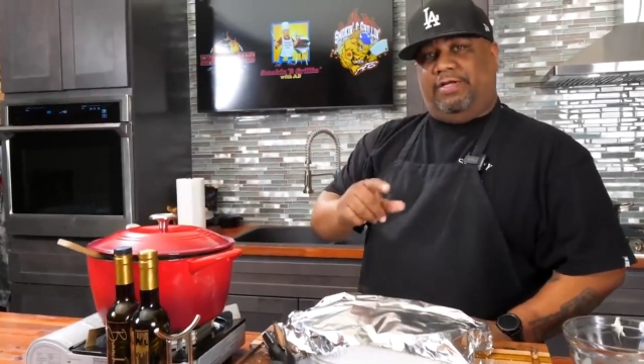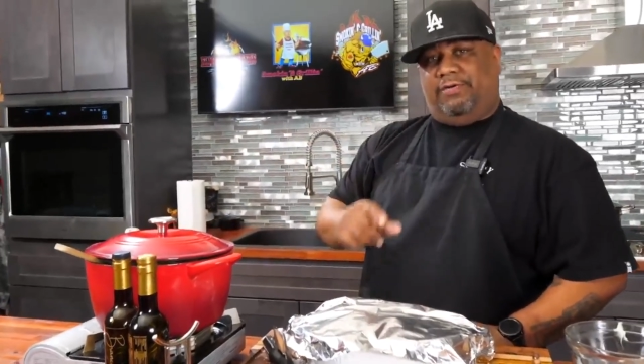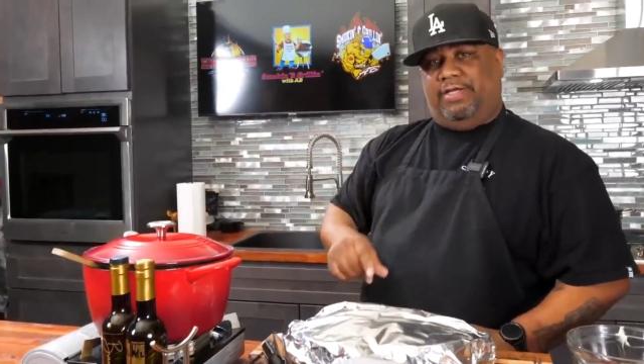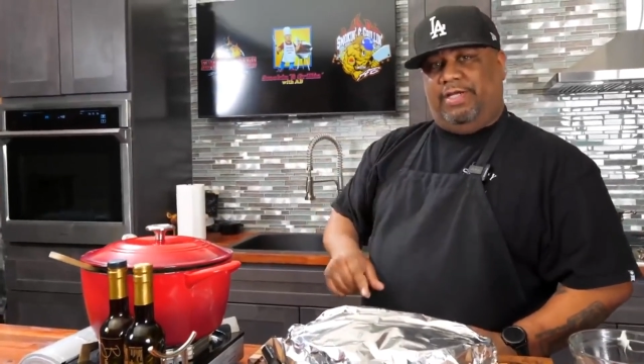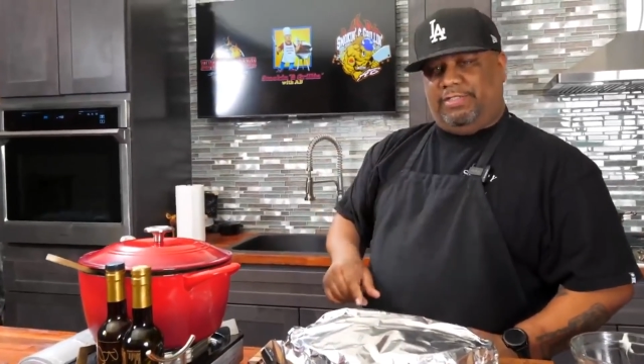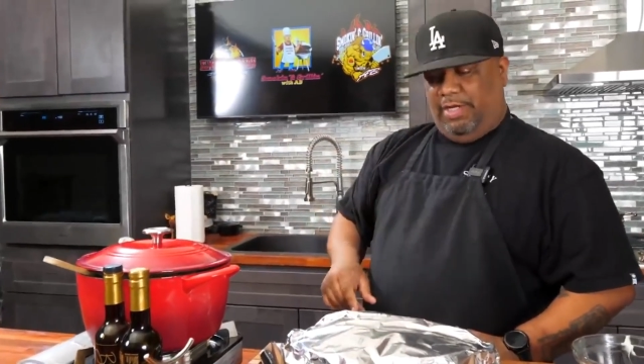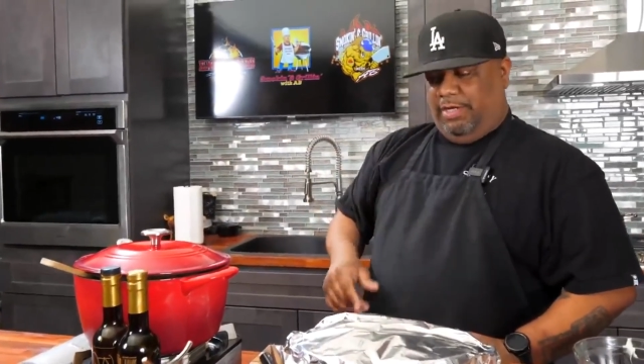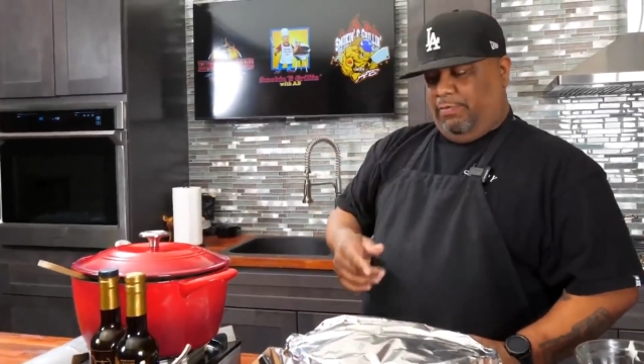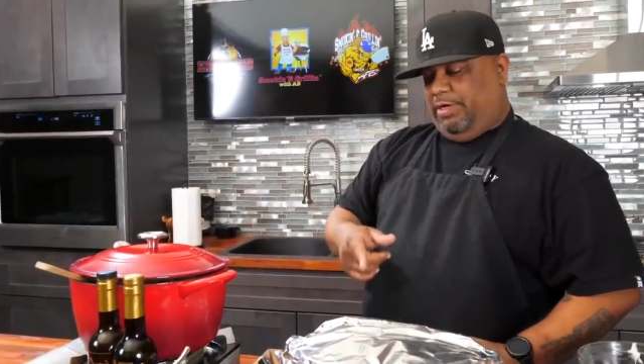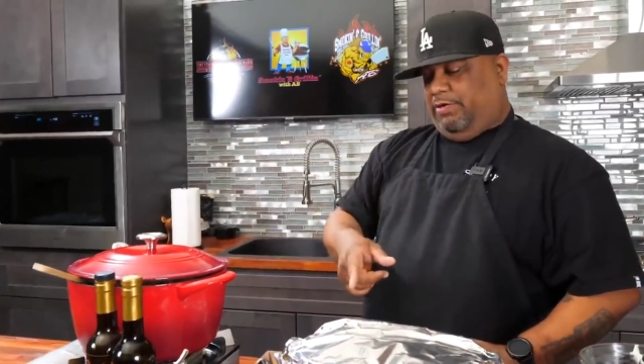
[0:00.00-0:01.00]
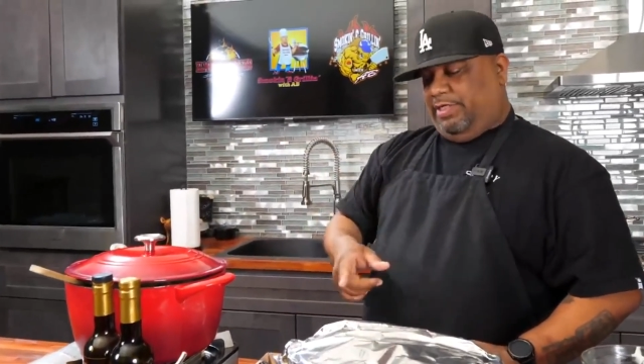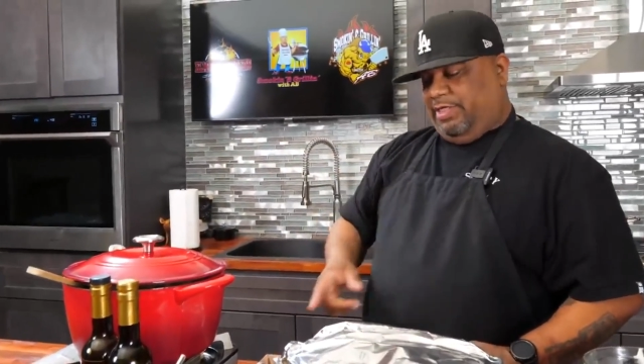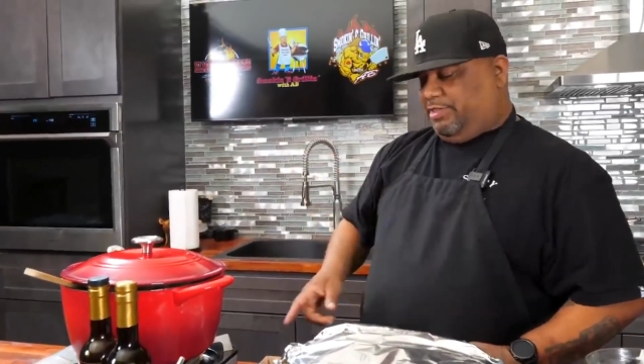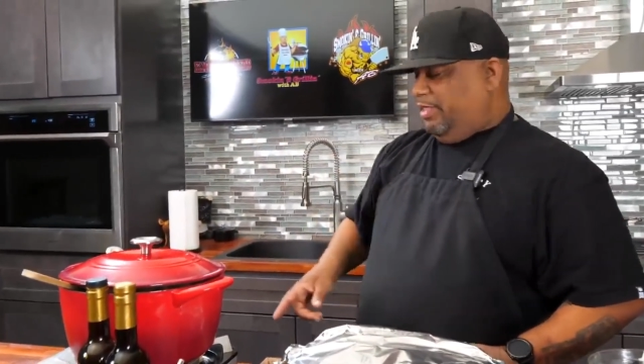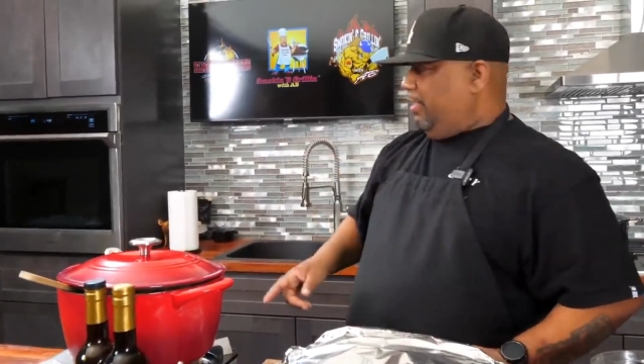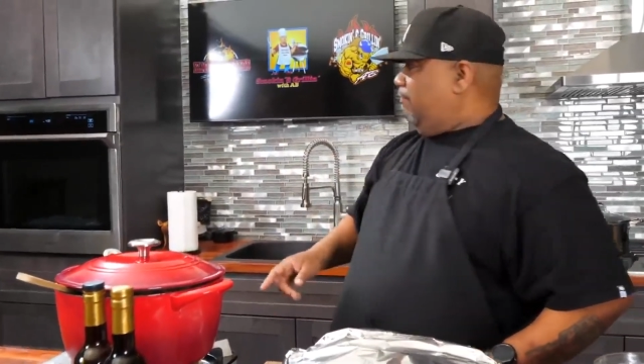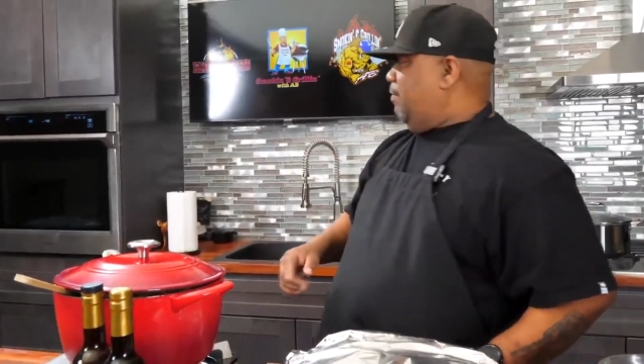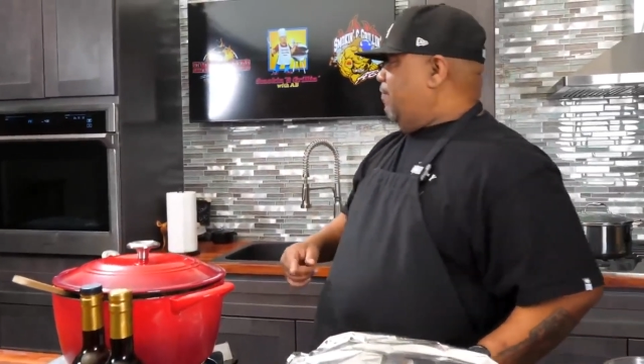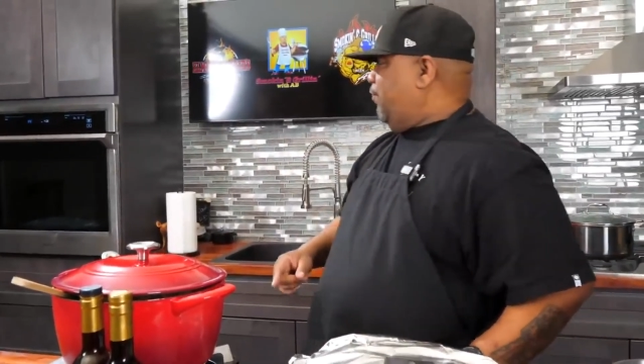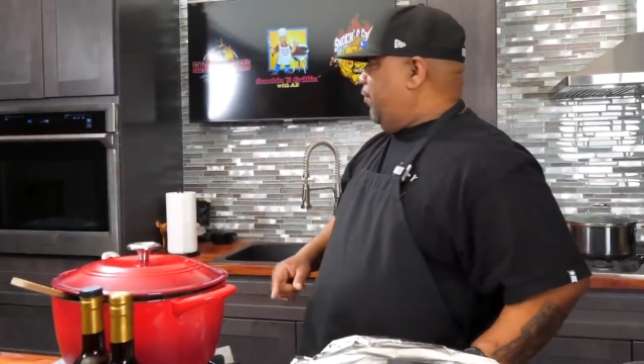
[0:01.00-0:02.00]
degrees. We're gonna let that stay in there for
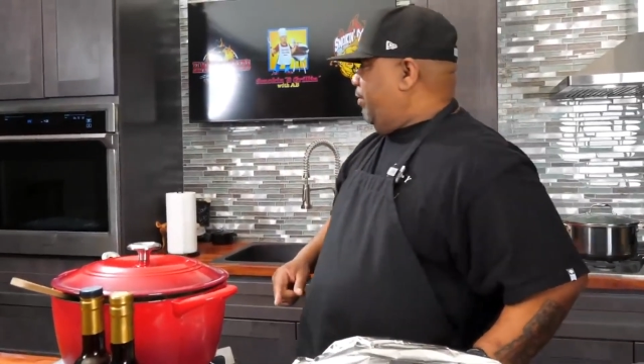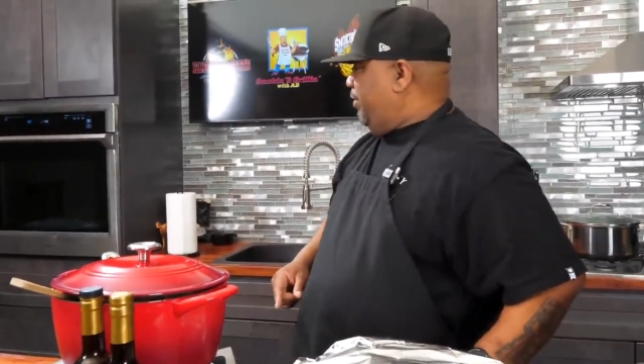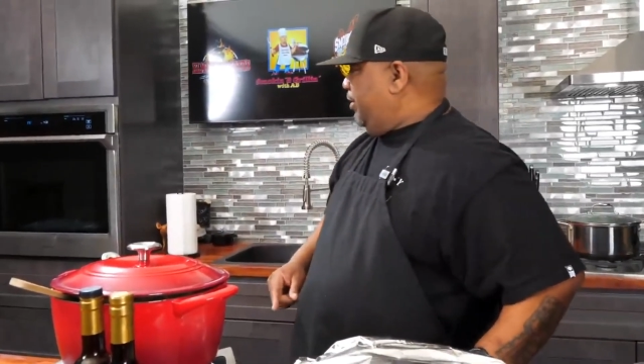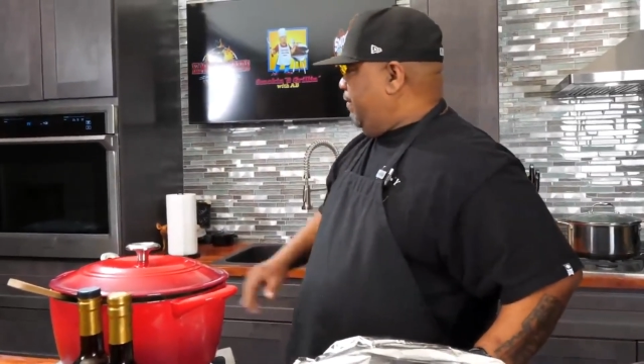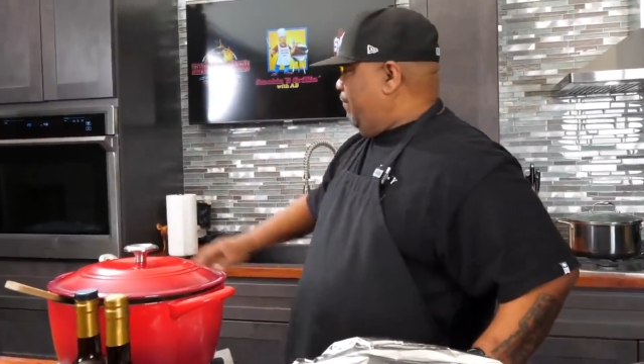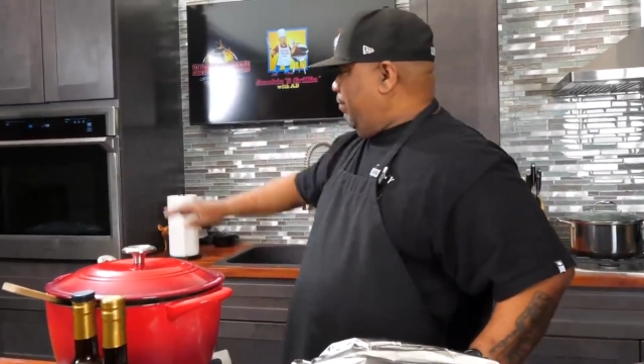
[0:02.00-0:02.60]
about 40 minutes.